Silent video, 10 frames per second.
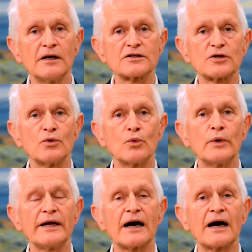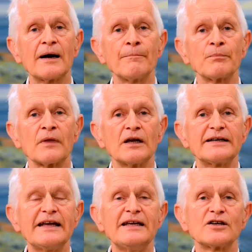So we are
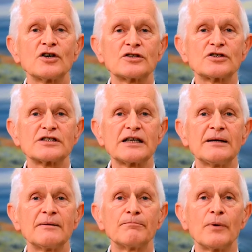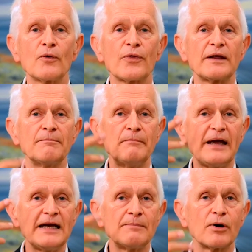day conscious in both the
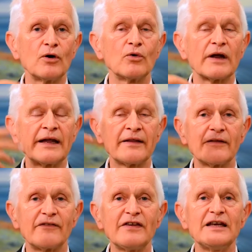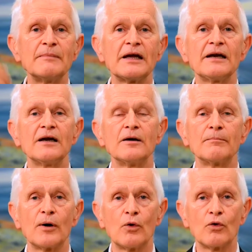male pole and the female
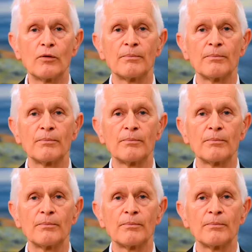pole.